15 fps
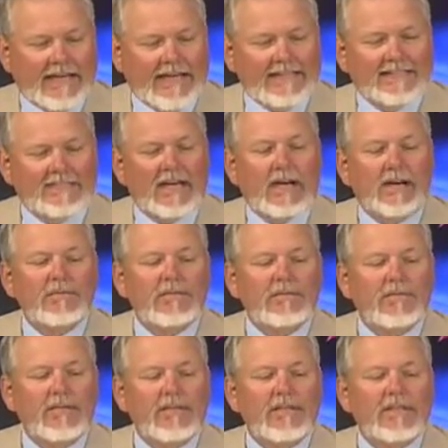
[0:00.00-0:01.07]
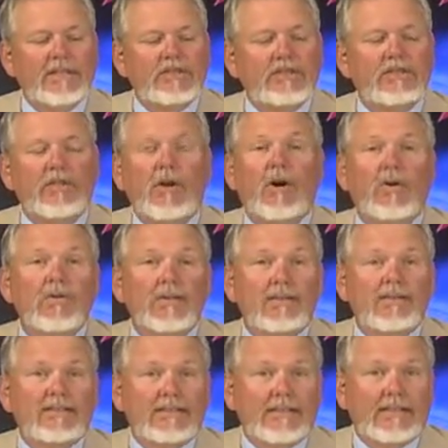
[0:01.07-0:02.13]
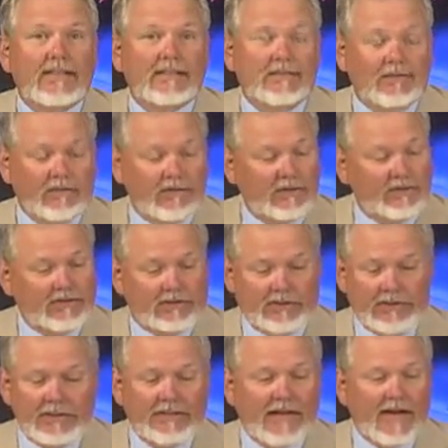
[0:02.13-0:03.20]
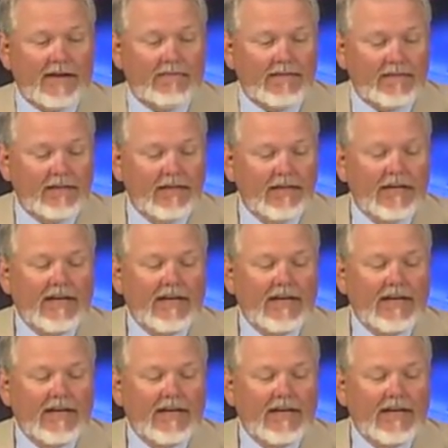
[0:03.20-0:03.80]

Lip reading: and TOPS funding stalled in Senate. So this just happened.